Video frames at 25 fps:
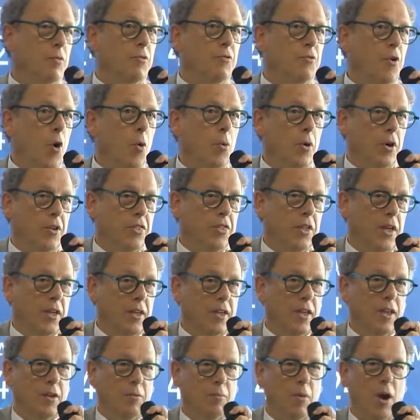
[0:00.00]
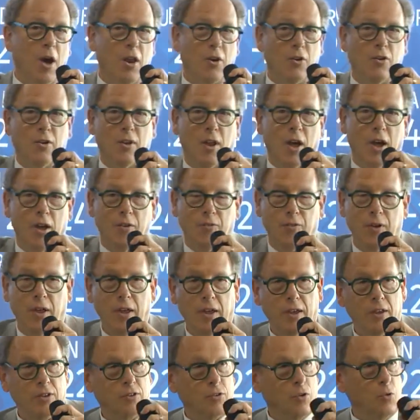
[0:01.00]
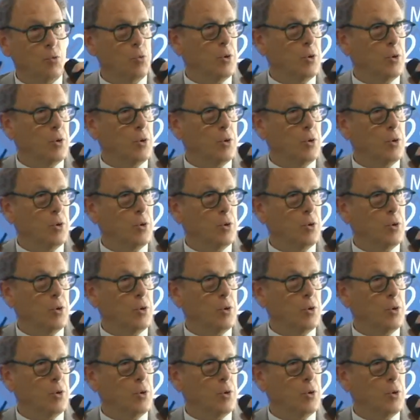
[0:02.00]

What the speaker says: forward-thinking modern life is a